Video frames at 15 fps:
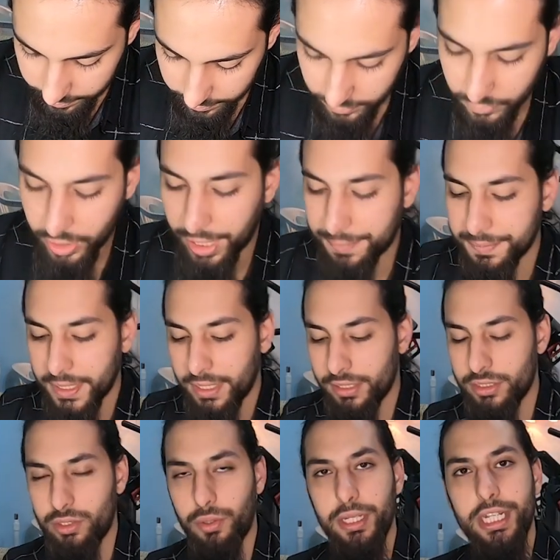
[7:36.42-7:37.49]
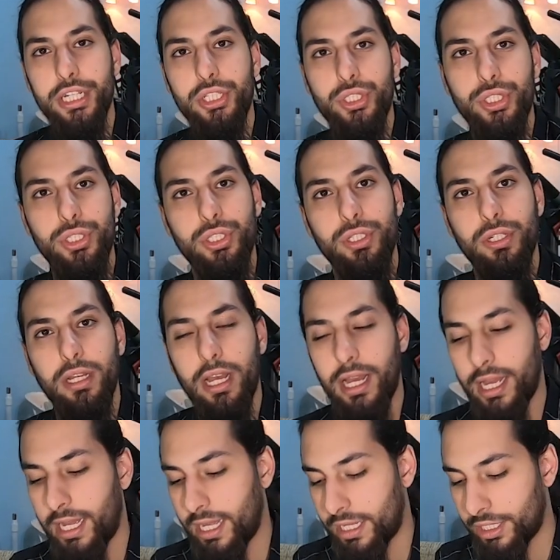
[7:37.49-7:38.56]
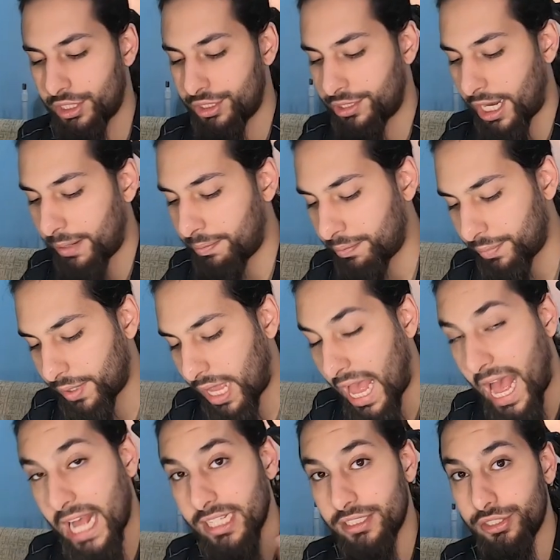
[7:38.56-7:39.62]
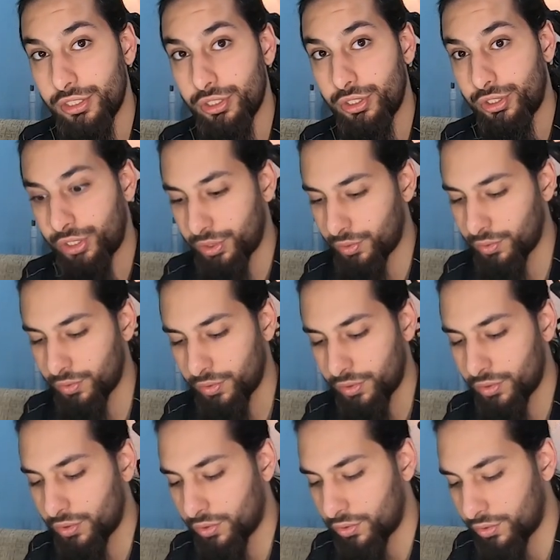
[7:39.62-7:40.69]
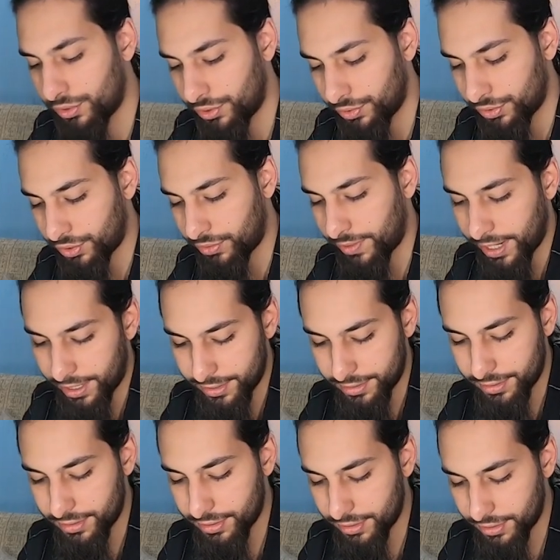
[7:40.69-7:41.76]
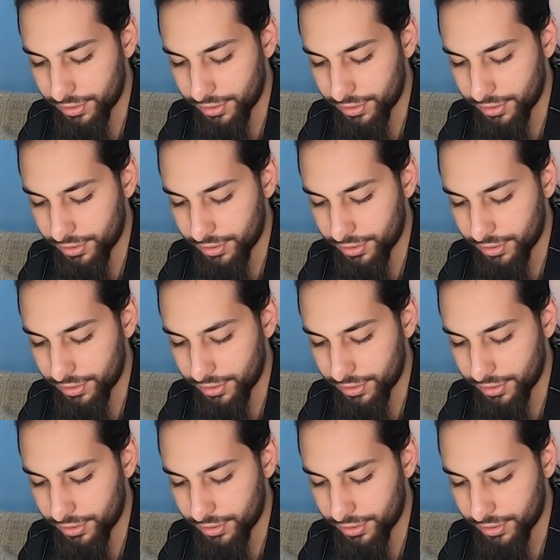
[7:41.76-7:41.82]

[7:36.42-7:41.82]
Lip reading: Okay, so each shape has two squares,